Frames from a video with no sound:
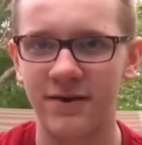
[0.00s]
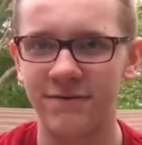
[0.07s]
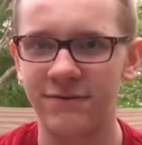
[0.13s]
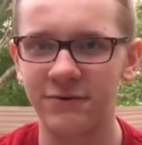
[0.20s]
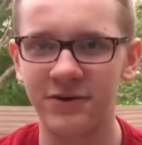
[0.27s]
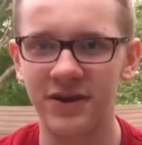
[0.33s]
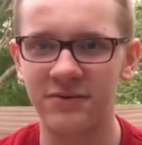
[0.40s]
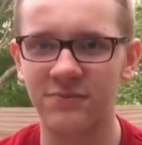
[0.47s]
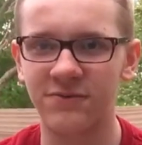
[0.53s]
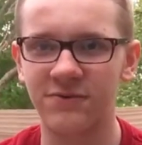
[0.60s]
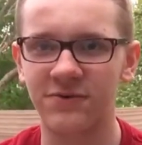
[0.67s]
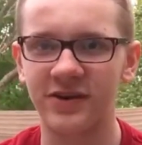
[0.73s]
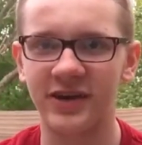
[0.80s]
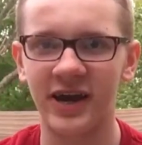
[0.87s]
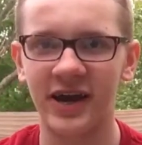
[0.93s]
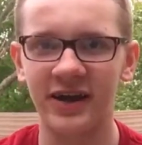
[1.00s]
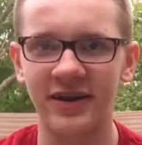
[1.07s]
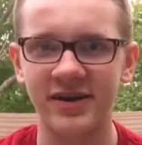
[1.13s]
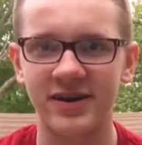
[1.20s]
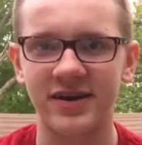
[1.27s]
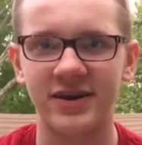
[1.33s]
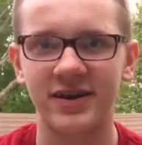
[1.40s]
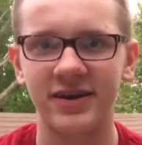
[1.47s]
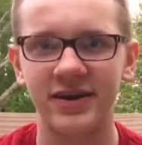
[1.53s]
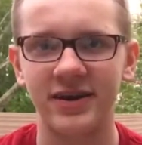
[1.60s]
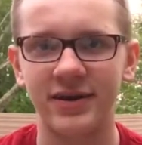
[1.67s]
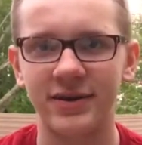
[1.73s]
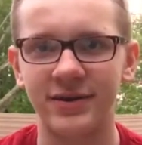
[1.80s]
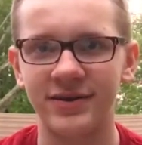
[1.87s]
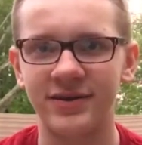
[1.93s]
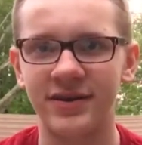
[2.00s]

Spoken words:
few days before he died and said